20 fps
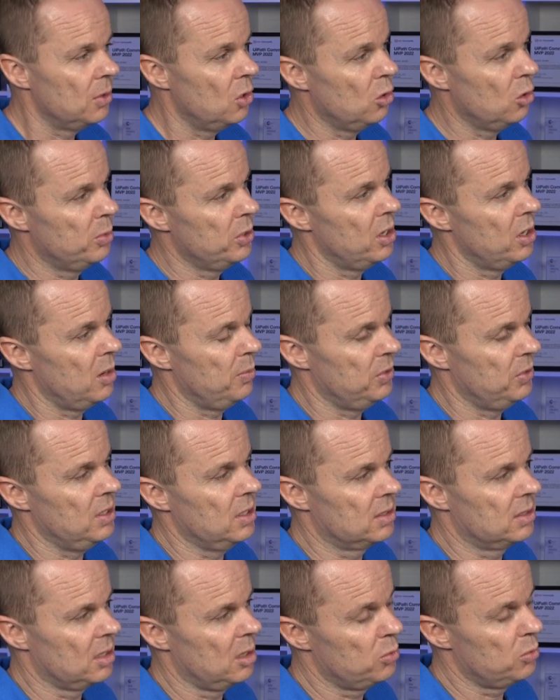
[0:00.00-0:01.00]
open up the
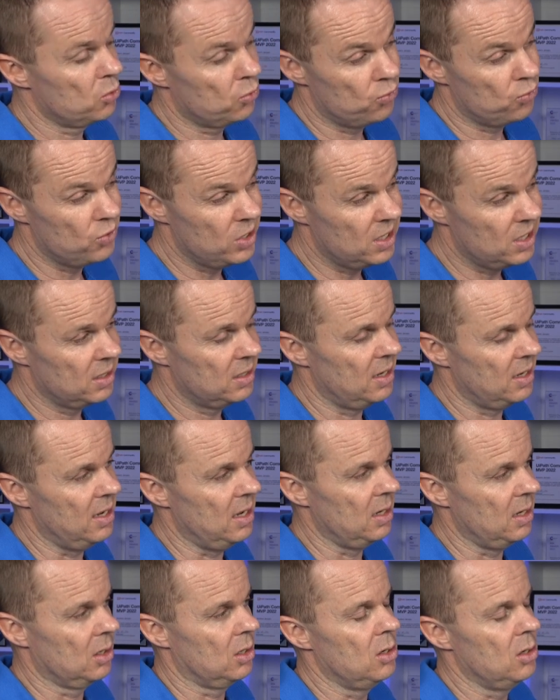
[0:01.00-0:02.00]
Excel book, read it,
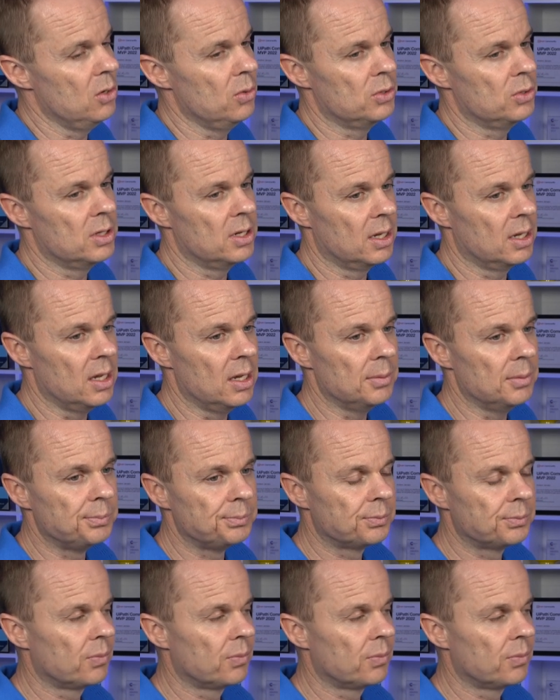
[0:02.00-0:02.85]
and close it again.